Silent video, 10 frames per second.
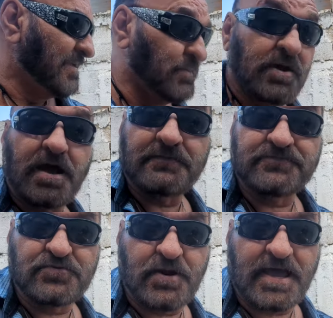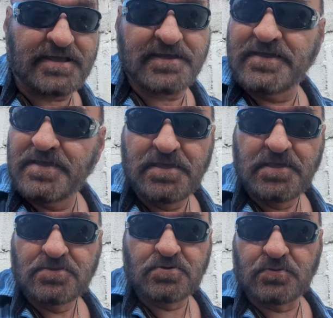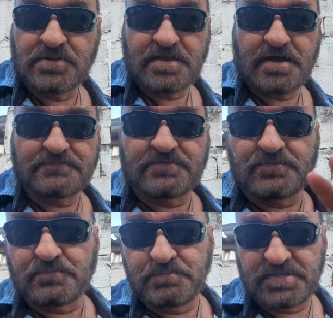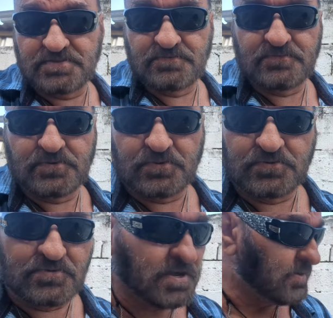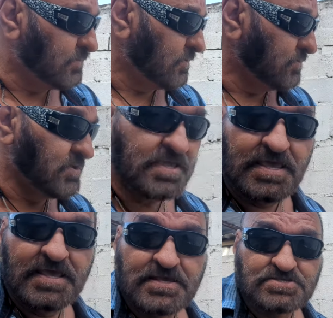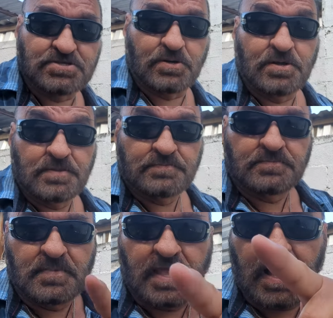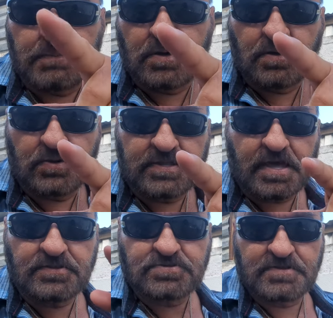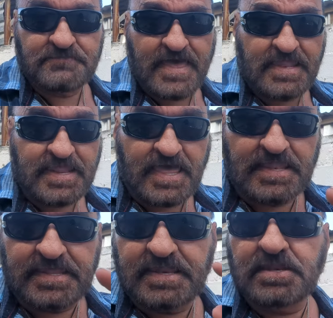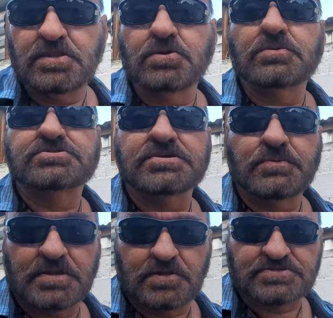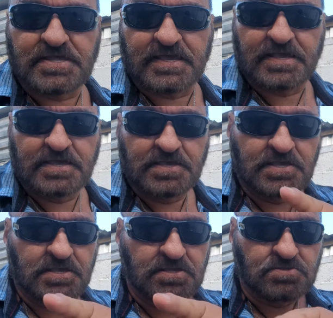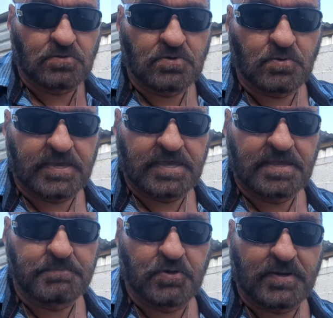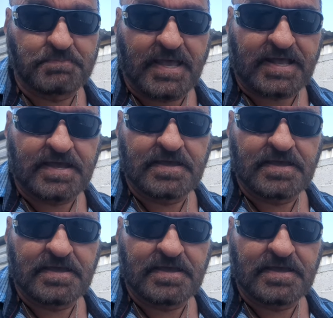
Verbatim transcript: We're off track, totally off the beaten road, wrong road. So I'm gonna hook it on to the van and then you will see what it looks like. Don't go away, I'll be right back.